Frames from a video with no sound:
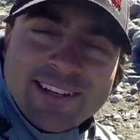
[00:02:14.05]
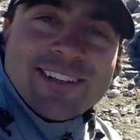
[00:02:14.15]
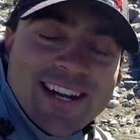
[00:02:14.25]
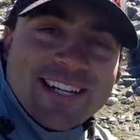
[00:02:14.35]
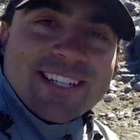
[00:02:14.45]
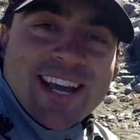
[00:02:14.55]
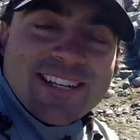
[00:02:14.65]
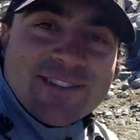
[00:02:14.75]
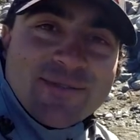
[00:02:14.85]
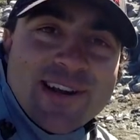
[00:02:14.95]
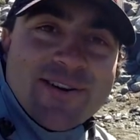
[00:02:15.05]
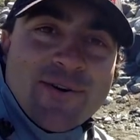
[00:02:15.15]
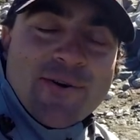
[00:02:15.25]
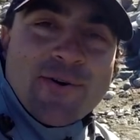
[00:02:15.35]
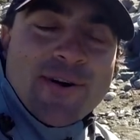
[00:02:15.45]
Did I just catch three
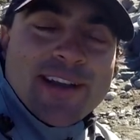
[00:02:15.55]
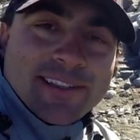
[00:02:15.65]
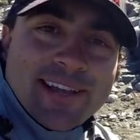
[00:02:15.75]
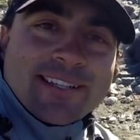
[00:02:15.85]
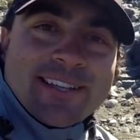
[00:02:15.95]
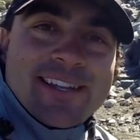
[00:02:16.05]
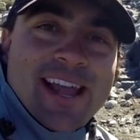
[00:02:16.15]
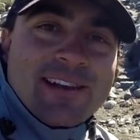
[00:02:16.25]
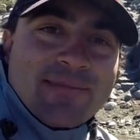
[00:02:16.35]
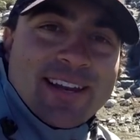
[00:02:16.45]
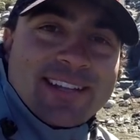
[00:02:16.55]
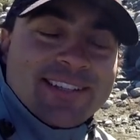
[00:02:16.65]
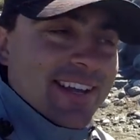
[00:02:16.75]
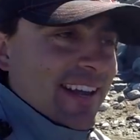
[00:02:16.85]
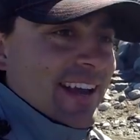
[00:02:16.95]
coho in less than 10
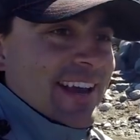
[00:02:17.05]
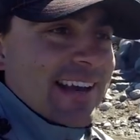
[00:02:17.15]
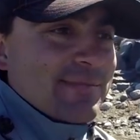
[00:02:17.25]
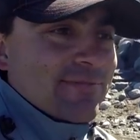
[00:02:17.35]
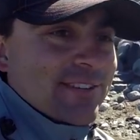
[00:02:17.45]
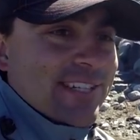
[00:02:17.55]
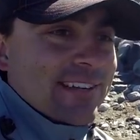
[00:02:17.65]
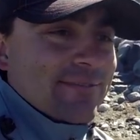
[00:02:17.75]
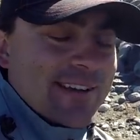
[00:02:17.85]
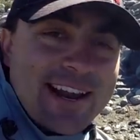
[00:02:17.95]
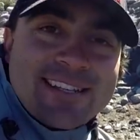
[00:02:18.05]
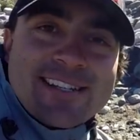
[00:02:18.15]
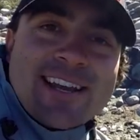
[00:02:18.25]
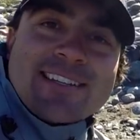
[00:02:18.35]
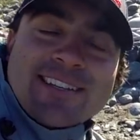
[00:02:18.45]
minutes? And I've been fishing for
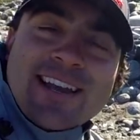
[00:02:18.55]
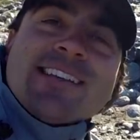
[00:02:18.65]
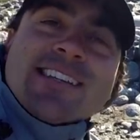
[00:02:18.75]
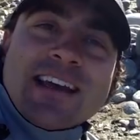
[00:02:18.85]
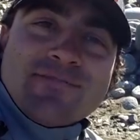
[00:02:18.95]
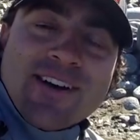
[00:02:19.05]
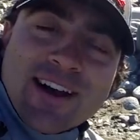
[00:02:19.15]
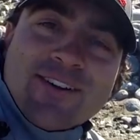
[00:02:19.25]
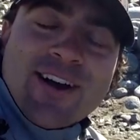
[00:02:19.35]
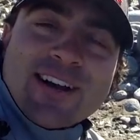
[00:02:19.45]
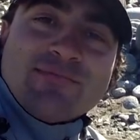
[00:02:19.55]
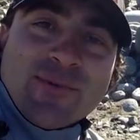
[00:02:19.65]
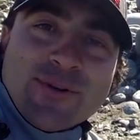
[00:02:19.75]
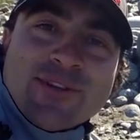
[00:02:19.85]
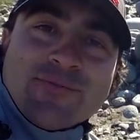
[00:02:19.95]
days and days and days and have not caught
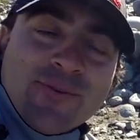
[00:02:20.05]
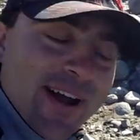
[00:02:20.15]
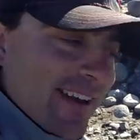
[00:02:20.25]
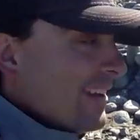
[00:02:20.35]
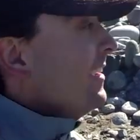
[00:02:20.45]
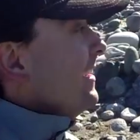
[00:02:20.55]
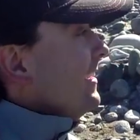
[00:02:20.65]
more than one?